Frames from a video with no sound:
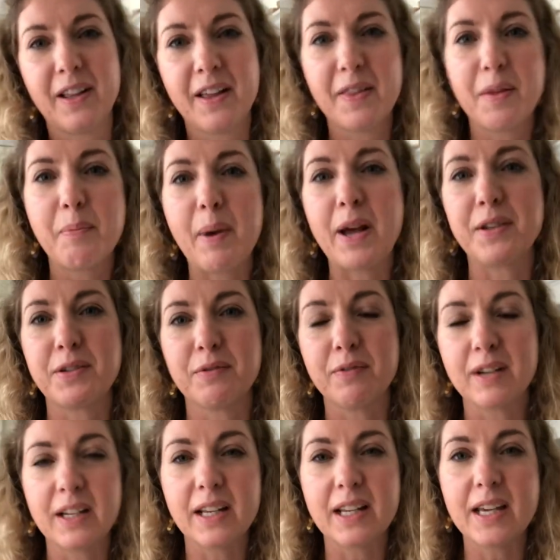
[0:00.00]
the better,
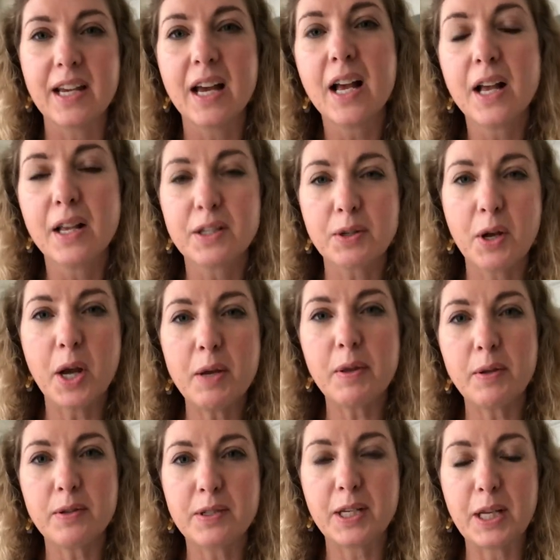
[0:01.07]
really. So I hope
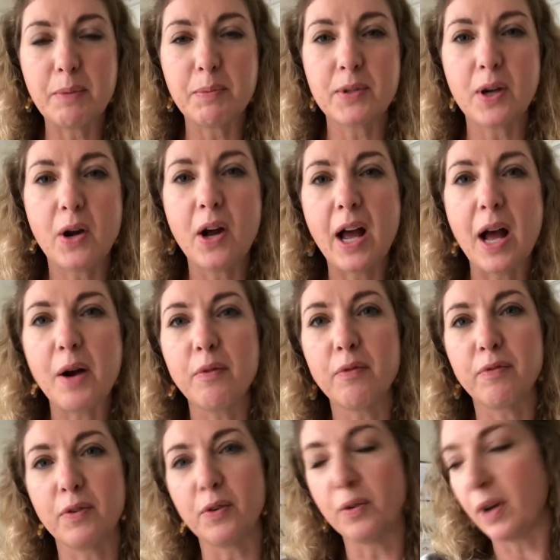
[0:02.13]
those tips are
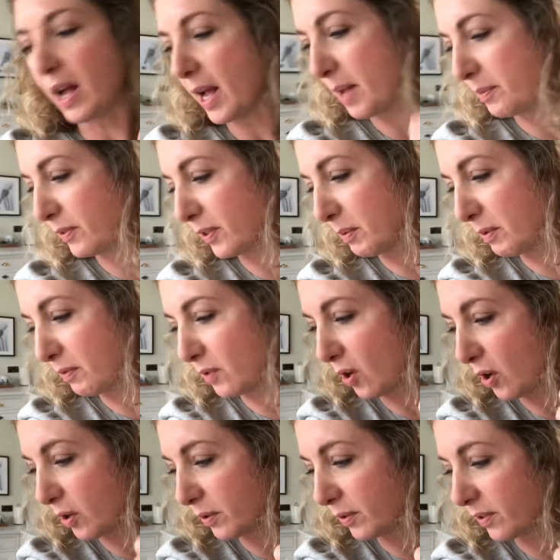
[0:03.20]
helpful. So we've
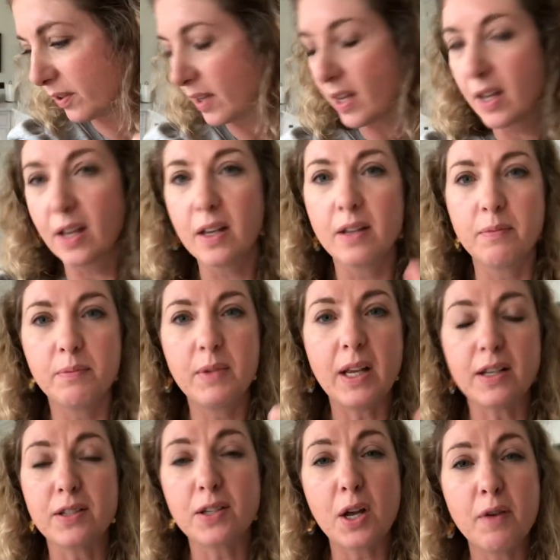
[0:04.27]
got,
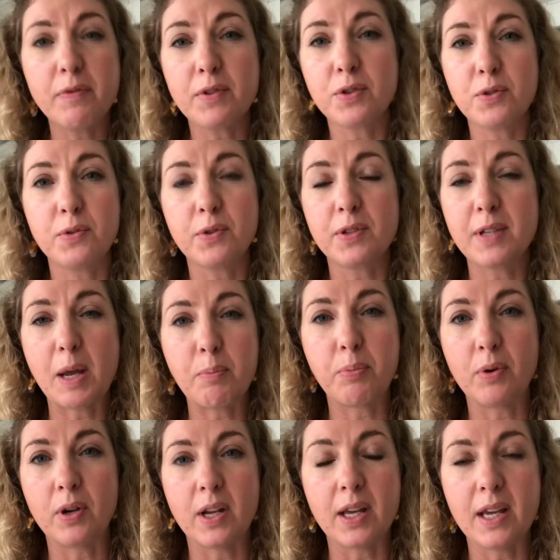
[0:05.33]
serve the sauce
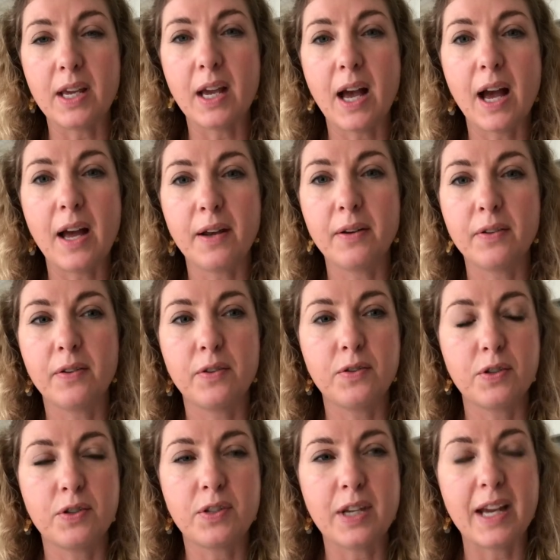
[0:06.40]
separately and
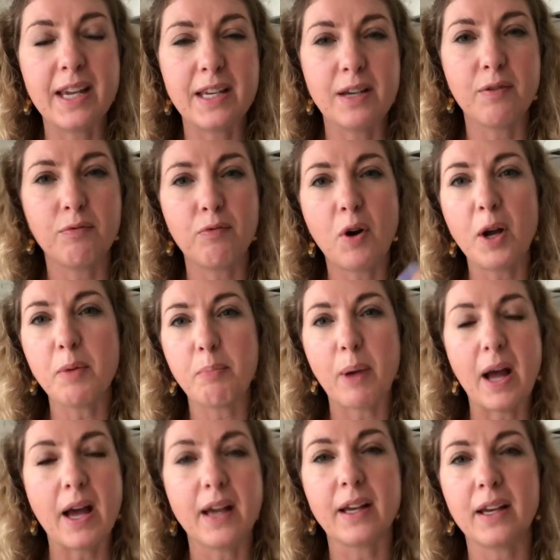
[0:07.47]
just take it right
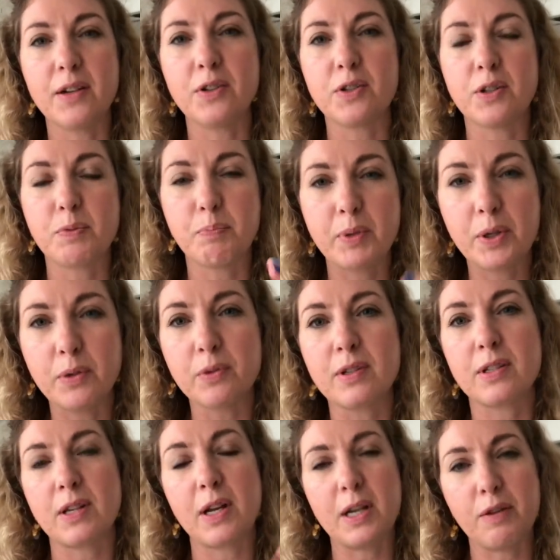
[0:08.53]
back and just build
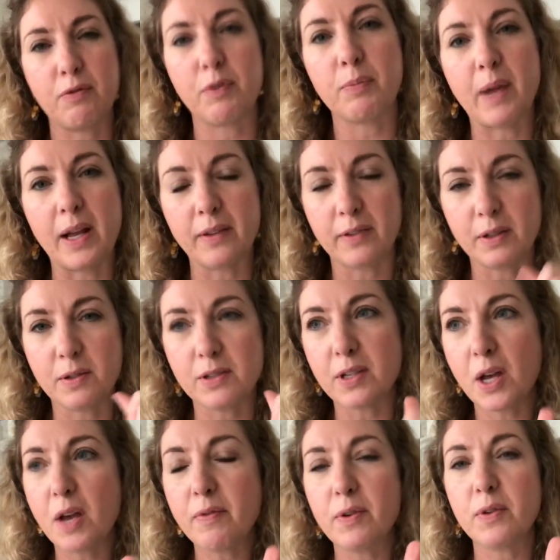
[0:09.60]
slowly from that. So
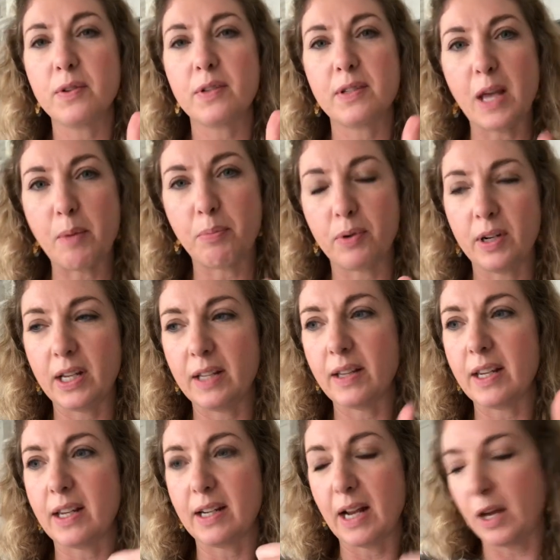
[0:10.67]
serve it separately and
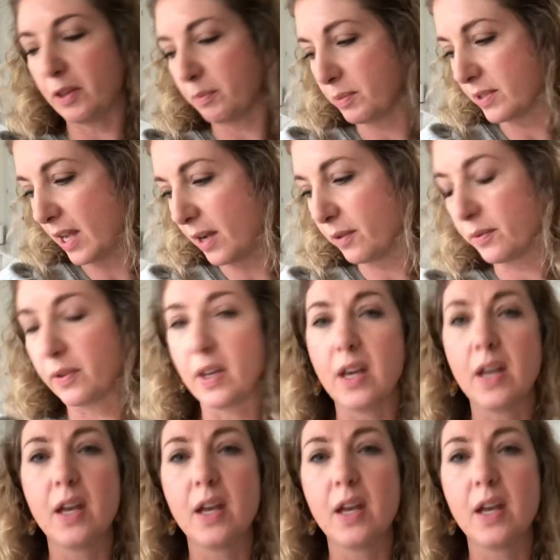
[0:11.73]
they can help themselves.